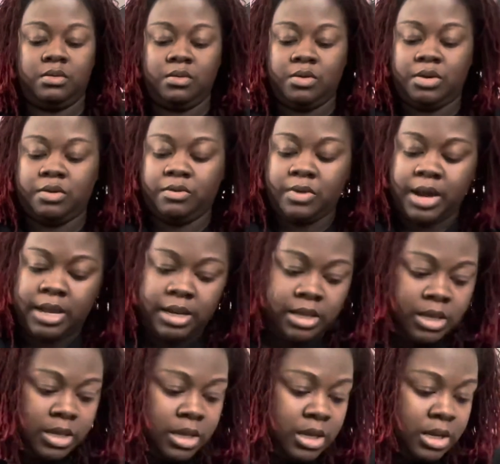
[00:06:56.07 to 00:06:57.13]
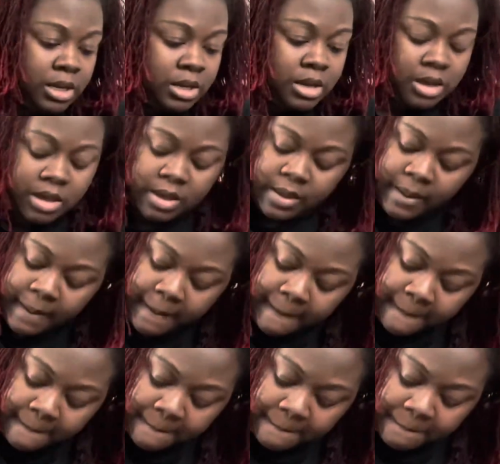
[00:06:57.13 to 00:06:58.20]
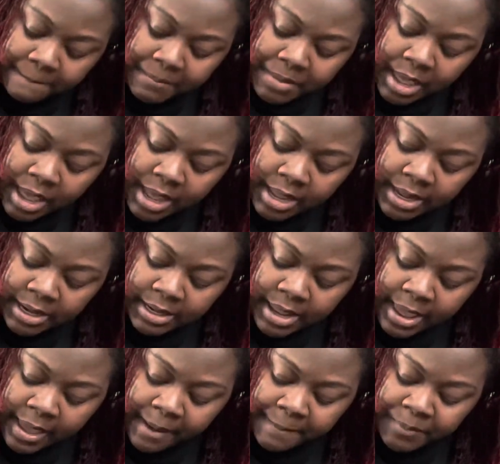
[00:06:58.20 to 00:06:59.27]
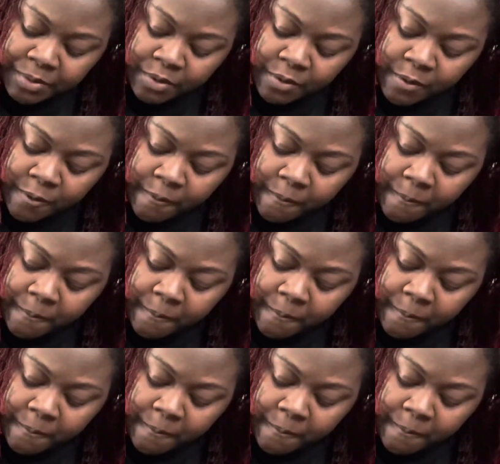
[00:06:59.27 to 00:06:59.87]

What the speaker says: Going to write in pineapple,